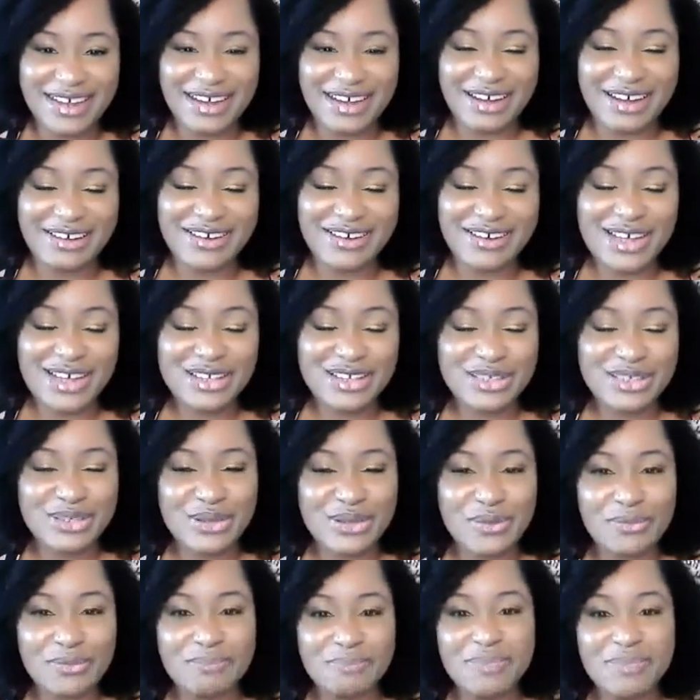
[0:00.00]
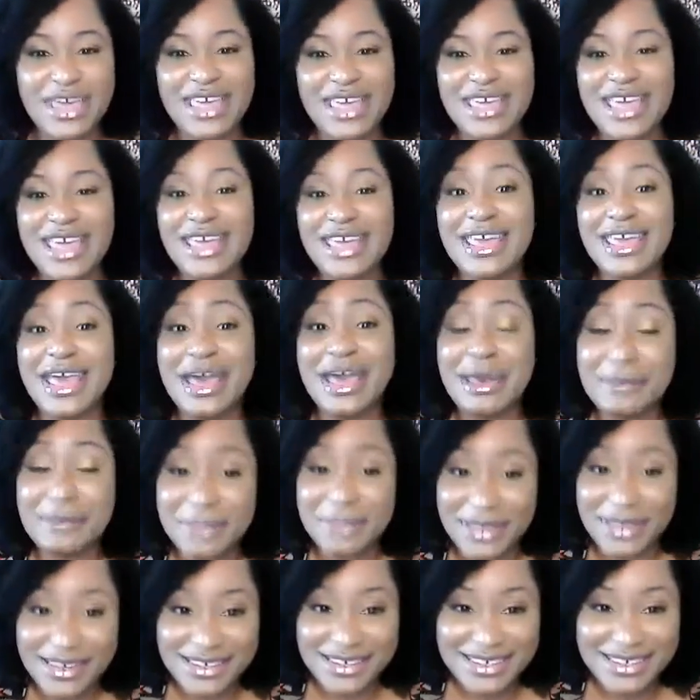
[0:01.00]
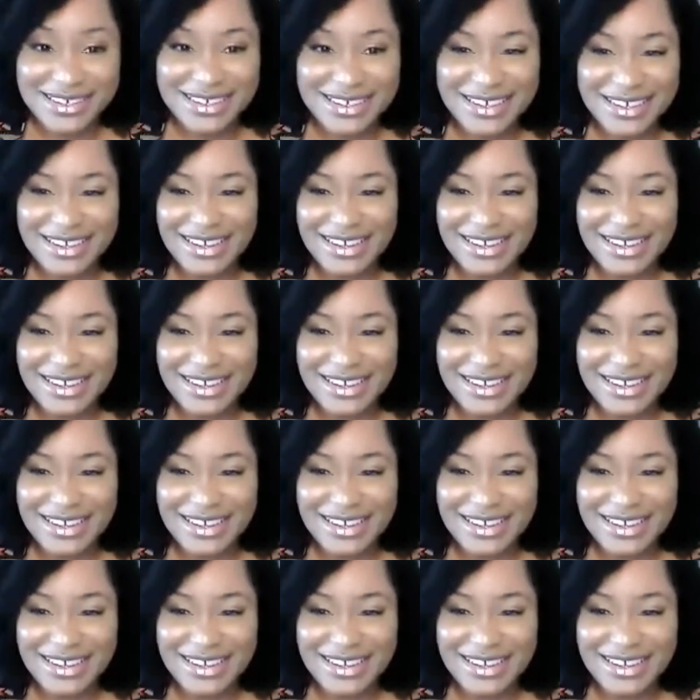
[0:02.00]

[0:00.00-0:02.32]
All right, so make a habit